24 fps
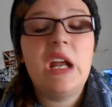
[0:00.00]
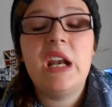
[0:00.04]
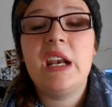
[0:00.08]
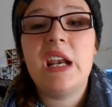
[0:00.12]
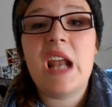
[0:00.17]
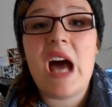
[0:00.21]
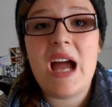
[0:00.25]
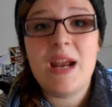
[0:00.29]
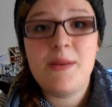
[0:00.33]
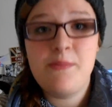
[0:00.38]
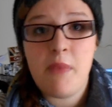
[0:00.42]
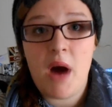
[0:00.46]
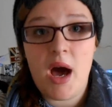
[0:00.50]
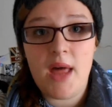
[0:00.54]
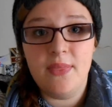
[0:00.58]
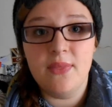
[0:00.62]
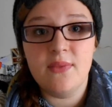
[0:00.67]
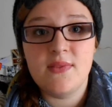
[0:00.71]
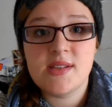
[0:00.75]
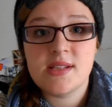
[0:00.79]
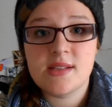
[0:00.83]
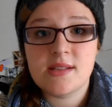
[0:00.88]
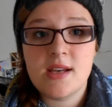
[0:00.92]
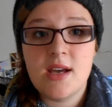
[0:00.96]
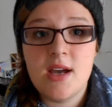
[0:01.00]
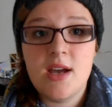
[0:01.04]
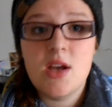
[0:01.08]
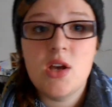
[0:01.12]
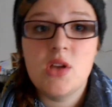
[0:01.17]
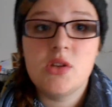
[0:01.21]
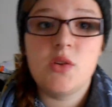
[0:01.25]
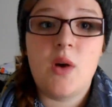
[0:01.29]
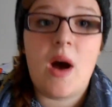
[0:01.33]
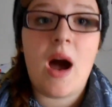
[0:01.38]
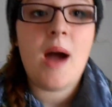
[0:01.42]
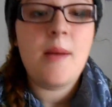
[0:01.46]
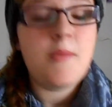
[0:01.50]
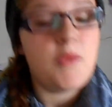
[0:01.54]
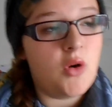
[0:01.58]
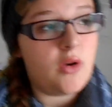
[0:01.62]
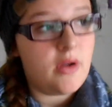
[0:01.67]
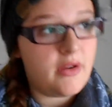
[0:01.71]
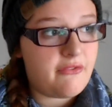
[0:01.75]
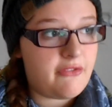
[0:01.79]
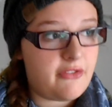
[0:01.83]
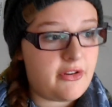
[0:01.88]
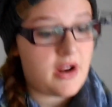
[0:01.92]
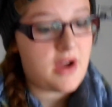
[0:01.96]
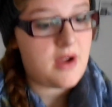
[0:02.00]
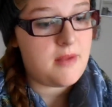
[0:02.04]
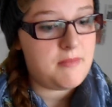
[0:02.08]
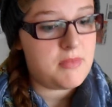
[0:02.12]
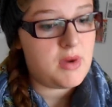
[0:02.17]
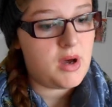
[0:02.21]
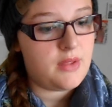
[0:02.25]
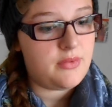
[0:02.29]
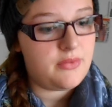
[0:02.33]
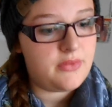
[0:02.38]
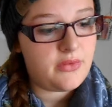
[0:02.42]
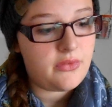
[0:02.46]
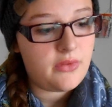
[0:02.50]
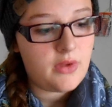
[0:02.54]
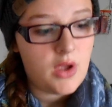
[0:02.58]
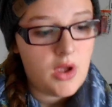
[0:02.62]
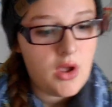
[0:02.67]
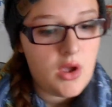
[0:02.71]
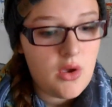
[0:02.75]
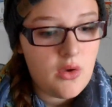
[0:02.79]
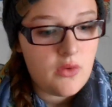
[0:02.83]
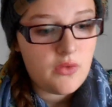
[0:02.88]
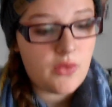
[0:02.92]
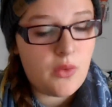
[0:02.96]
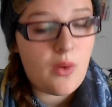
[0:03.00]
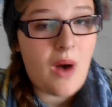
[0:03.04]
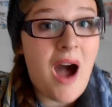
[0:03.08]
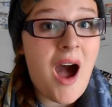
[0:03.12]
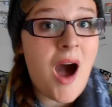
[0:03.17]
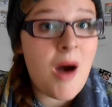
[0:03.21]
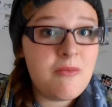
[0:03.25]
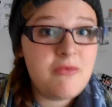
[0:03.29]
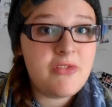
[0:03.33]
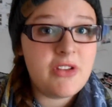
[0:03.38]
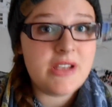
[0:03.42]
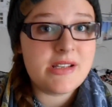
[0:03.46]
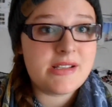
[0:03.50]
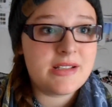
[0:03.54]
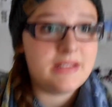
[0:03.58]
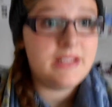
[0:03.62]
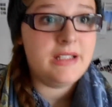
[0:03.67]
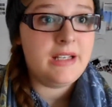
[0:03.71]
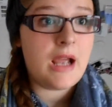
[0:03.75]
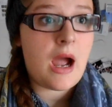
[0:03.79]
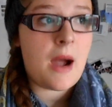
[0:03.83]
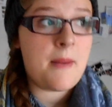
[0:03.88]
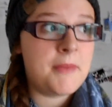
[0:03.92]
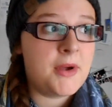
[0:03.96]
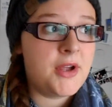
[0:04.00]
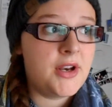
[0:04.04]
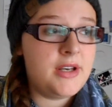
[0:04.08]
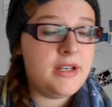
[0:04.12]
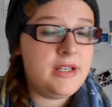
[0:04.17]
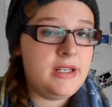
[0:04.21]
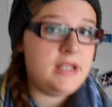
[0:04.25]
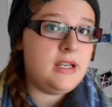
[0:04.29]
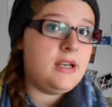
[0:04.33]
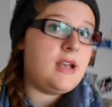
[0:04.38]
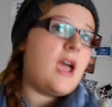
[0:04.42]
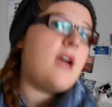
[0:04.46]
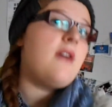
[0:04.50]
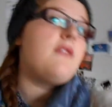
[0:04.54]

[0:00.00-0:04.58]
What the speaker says: 9 months. So I'm going for 9 months. So obviously I'm gonna need